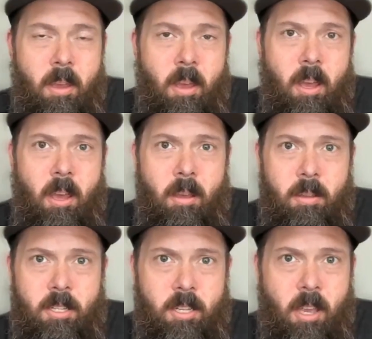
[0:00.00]

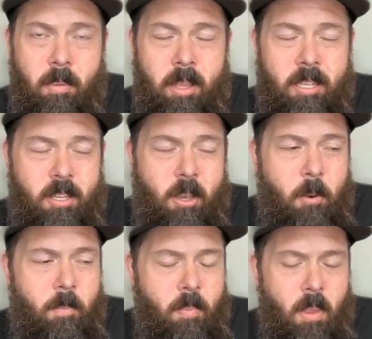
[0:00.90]
just a couple days
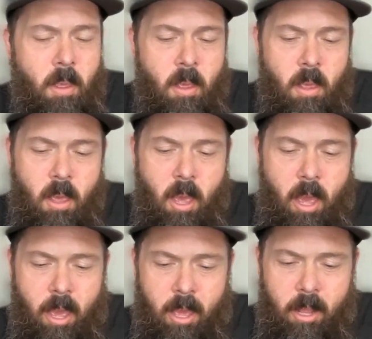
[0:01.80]
ago.
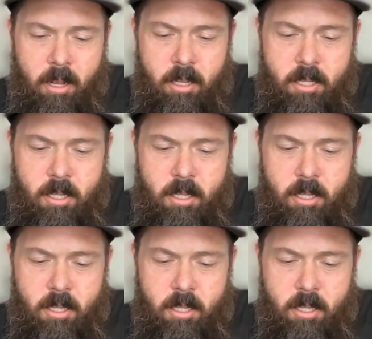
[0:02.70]
And